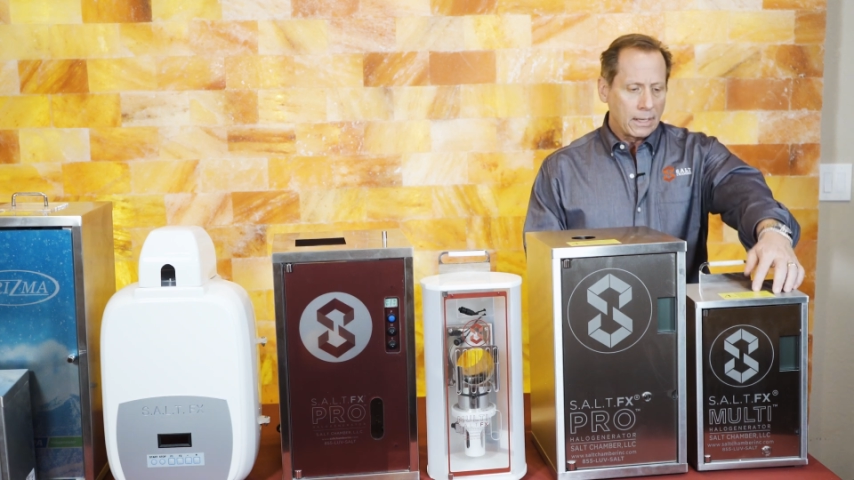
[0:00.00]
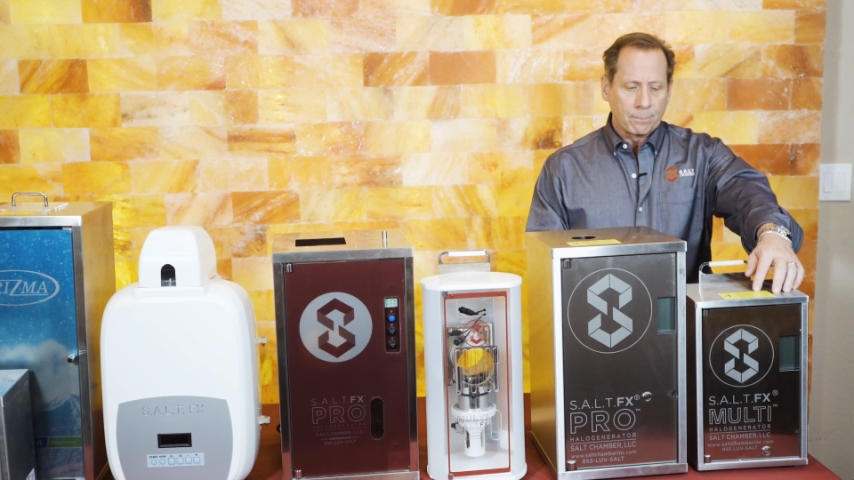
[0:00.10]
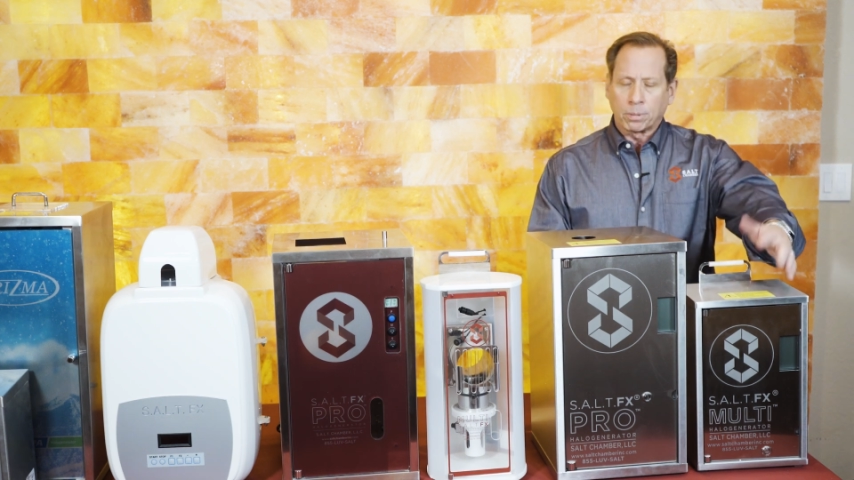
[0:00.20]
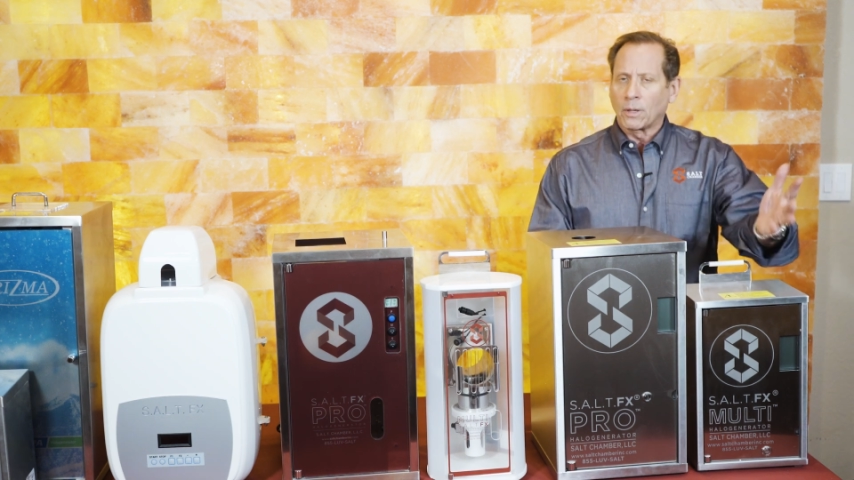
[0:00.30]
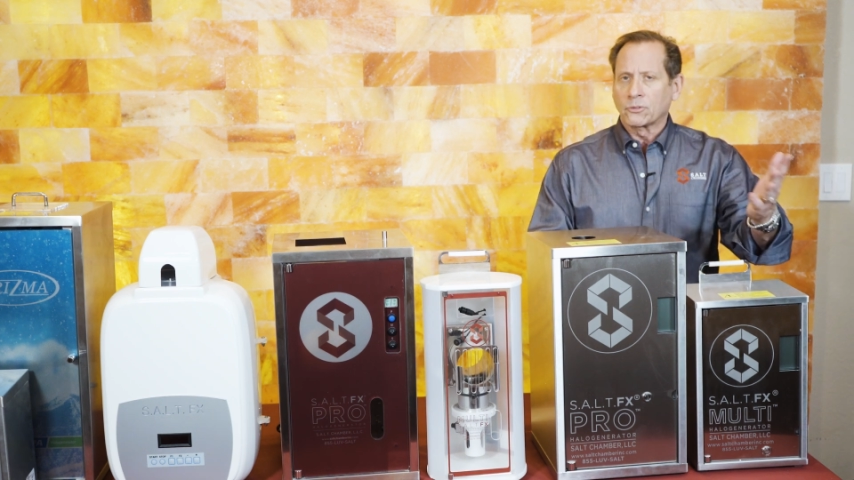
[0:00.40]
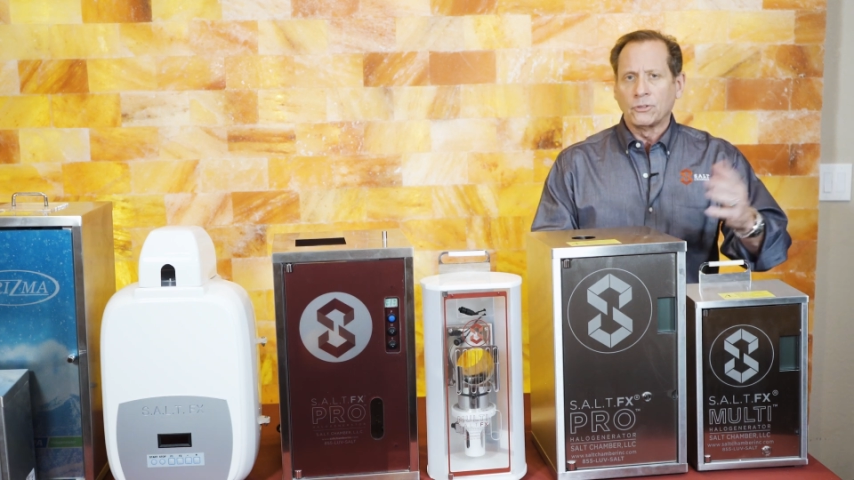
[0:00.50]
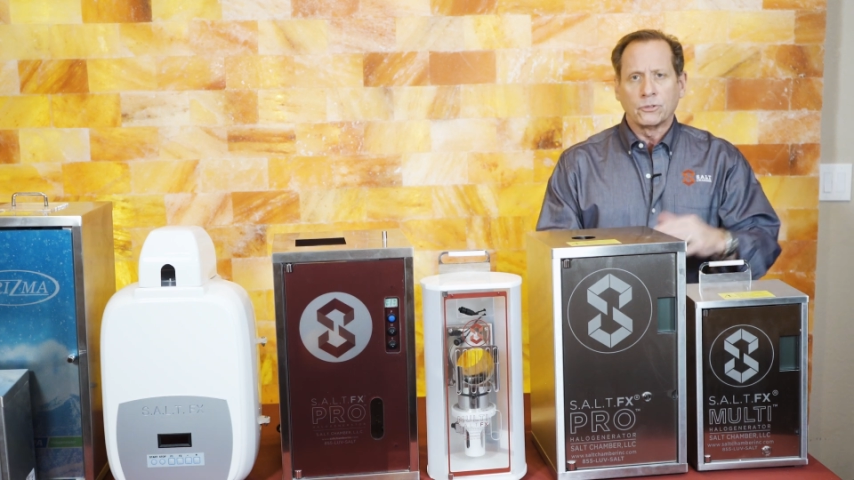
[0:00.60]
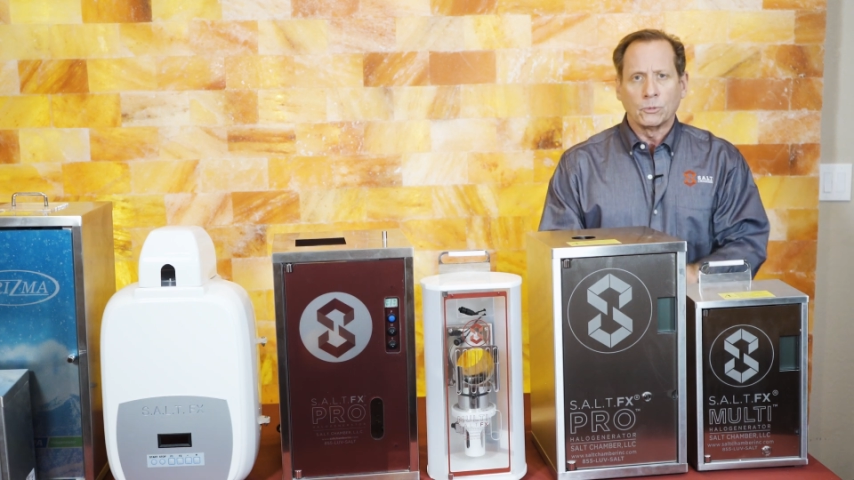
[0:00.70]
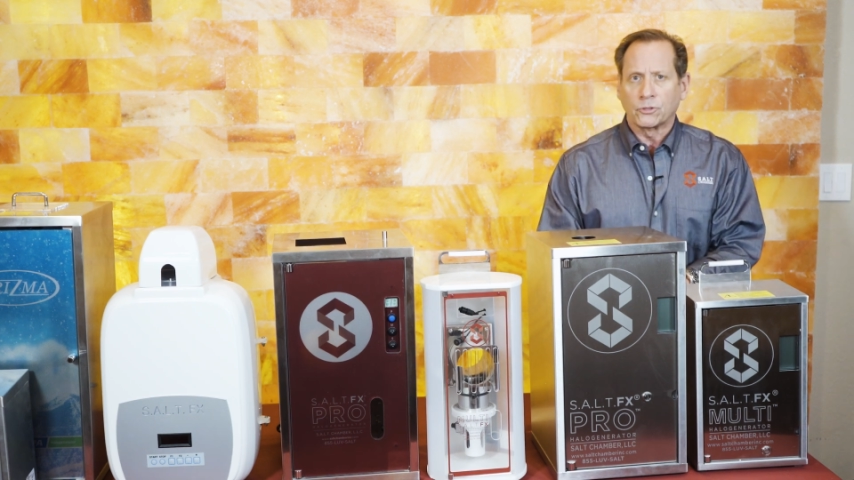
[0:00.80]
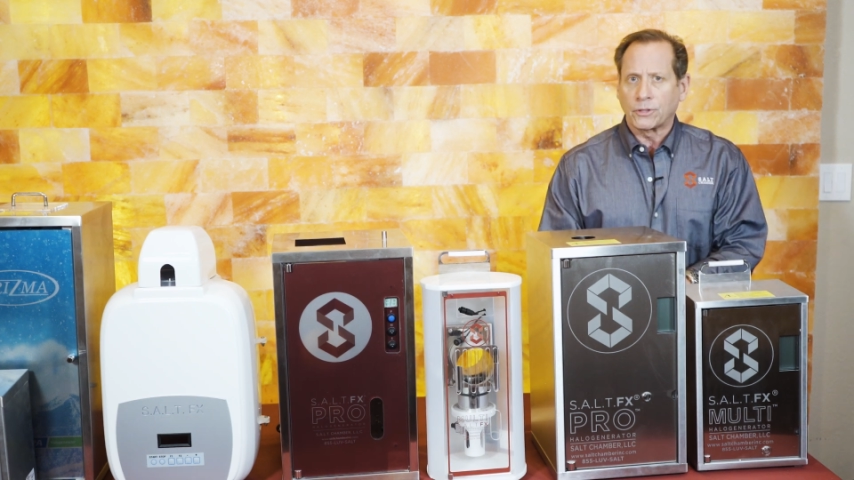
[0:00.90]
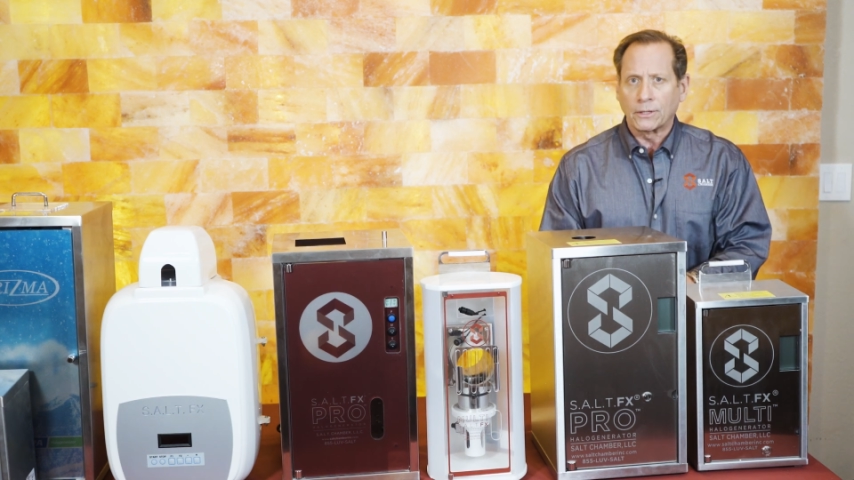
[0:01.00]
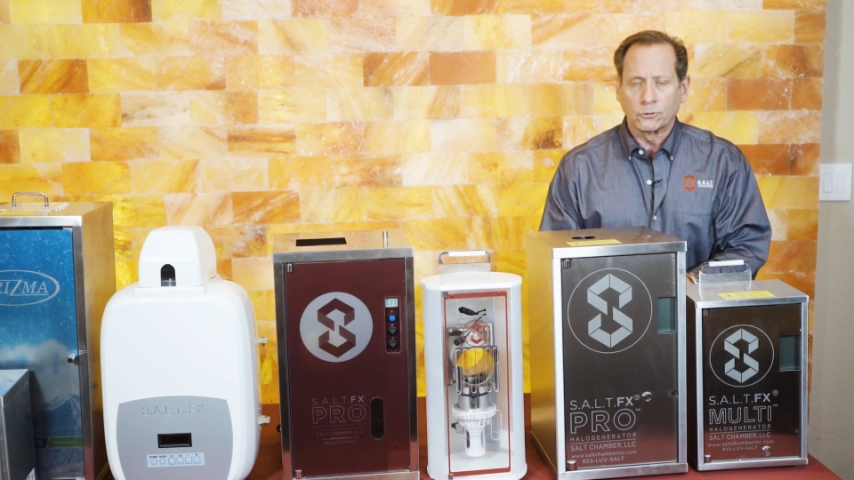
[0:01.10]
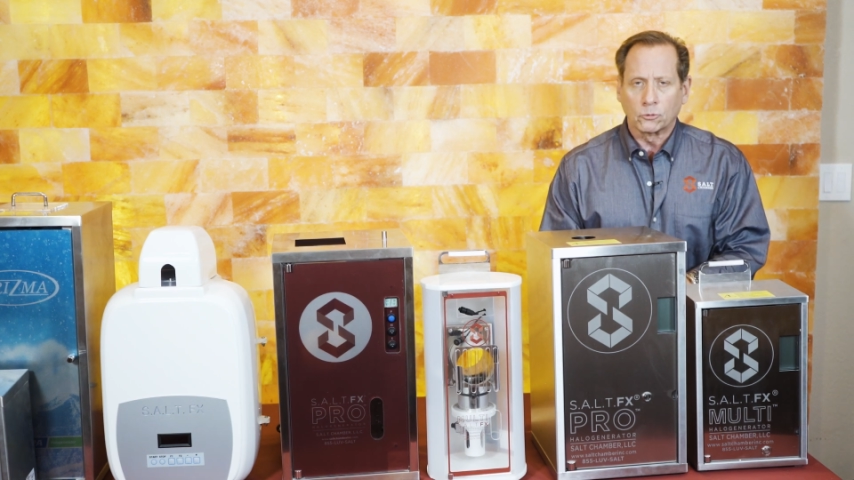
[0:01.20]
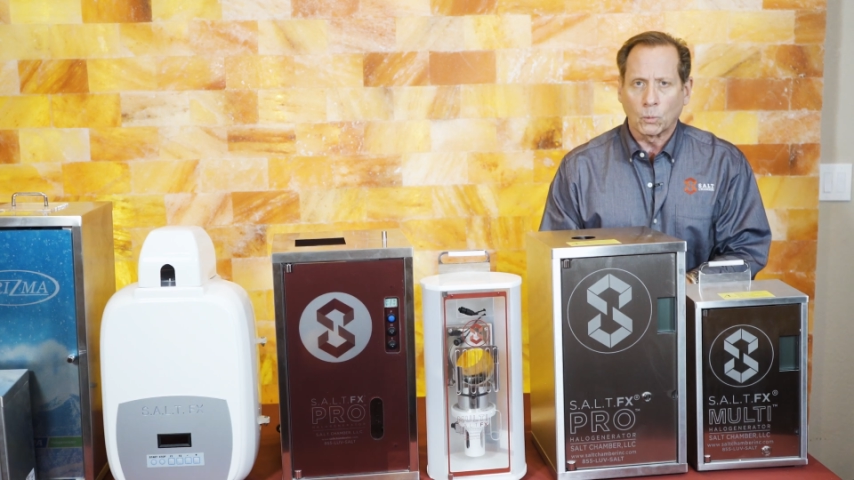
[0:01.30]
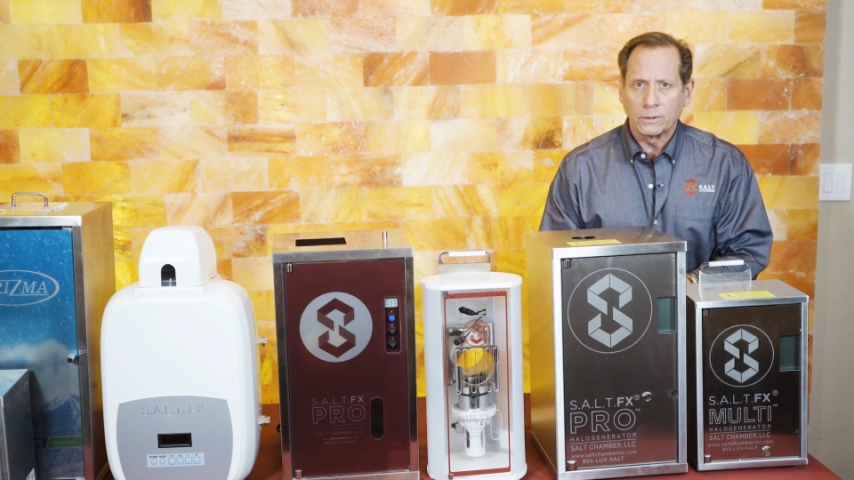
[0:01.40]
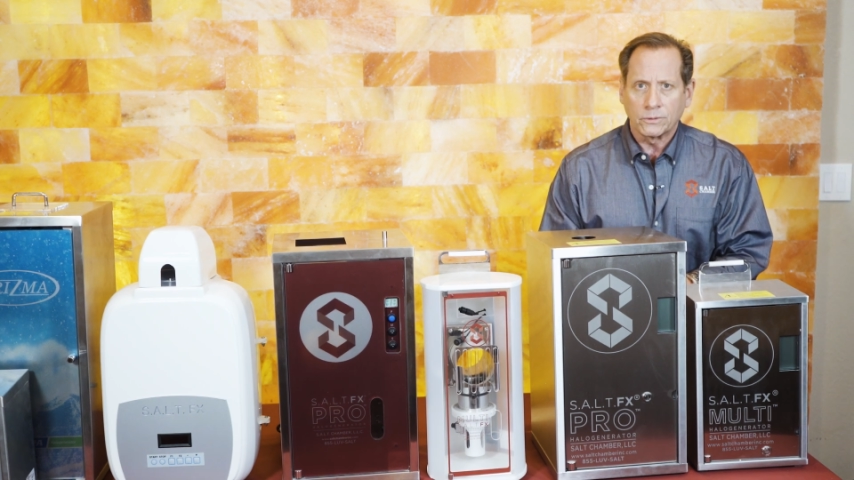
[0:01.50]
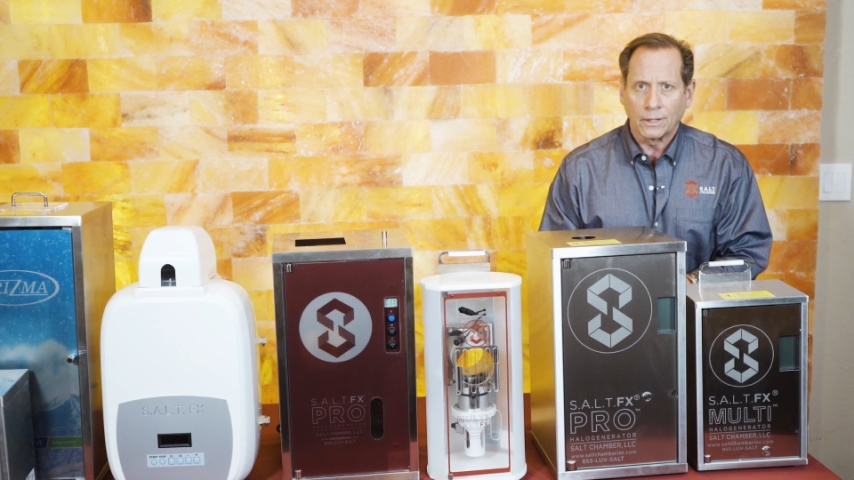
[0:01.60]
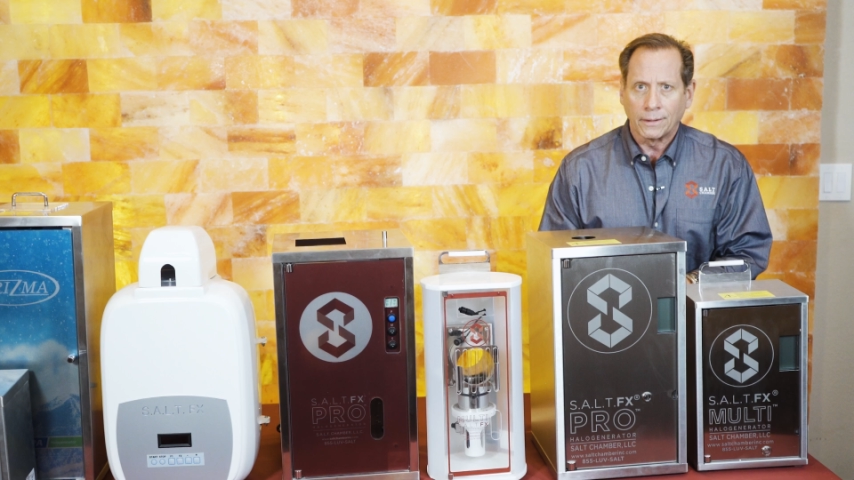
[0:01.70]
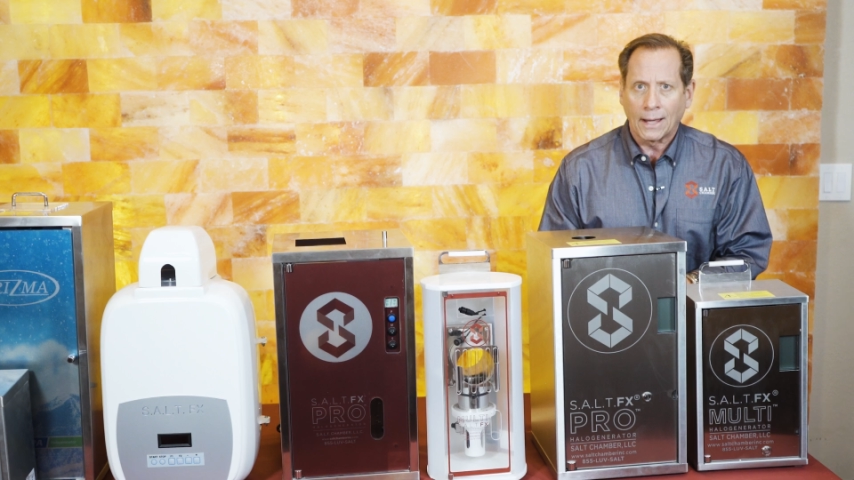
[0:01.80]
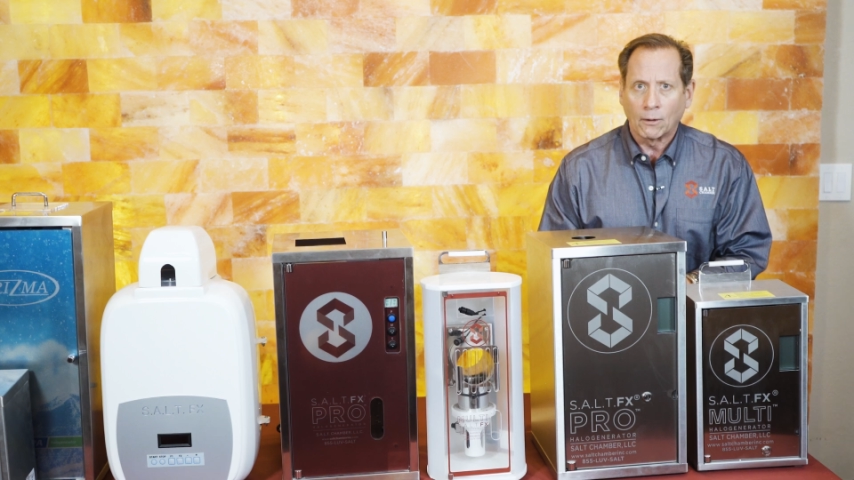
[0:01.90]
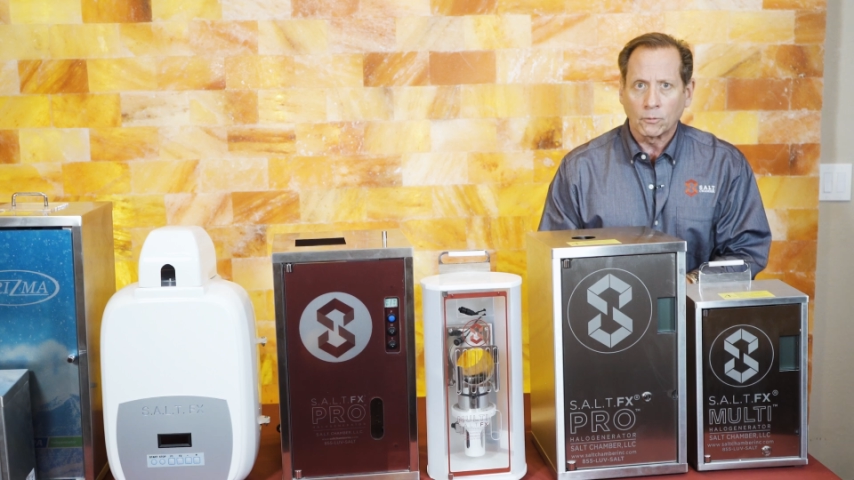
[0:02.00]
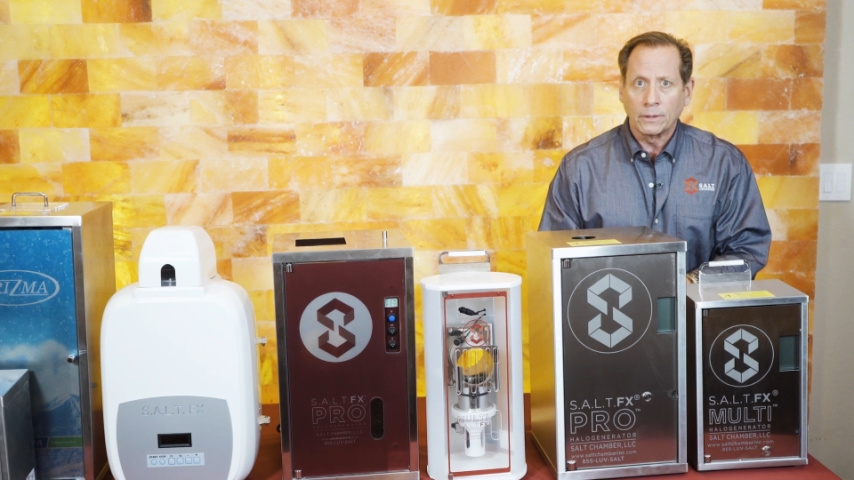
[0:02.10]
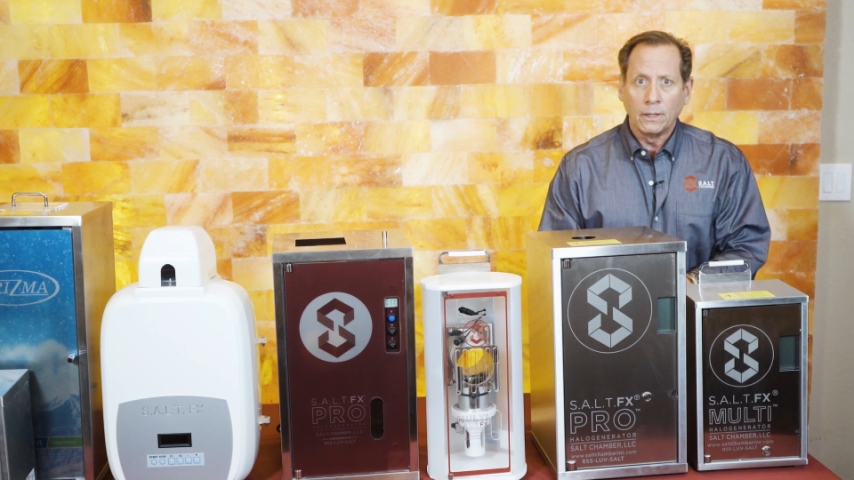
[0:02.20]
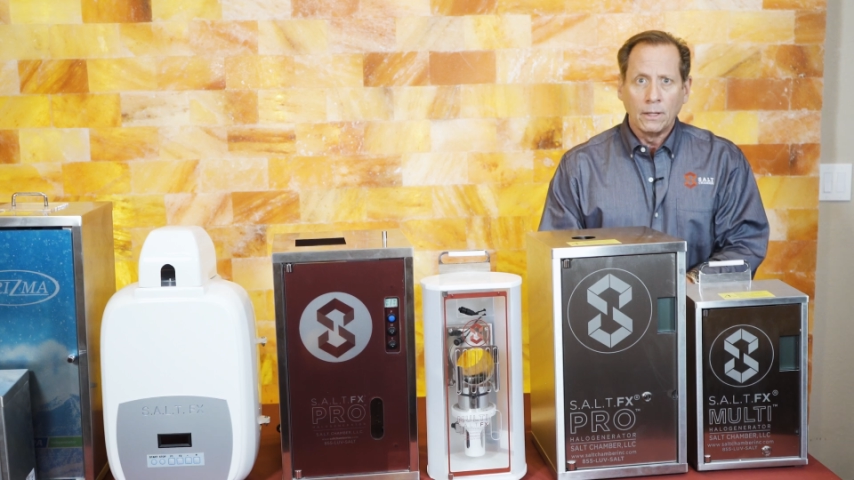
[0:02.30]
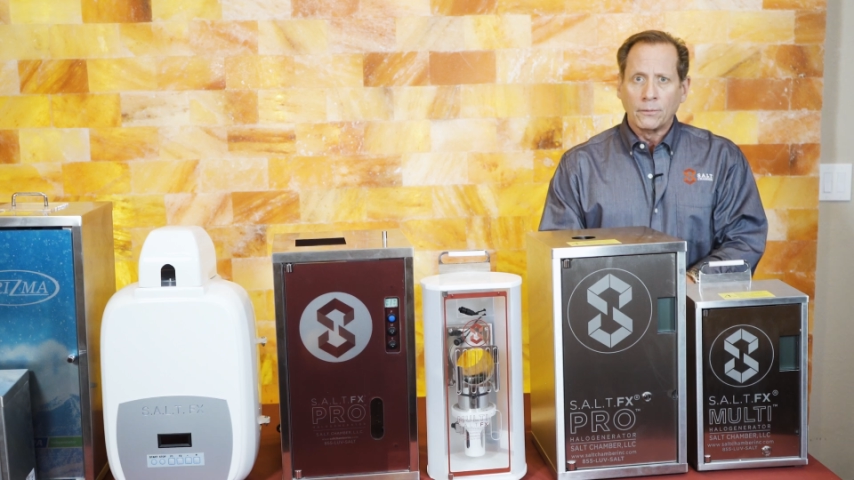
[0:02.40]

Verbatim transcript: It plugs into a standard 110 outlet.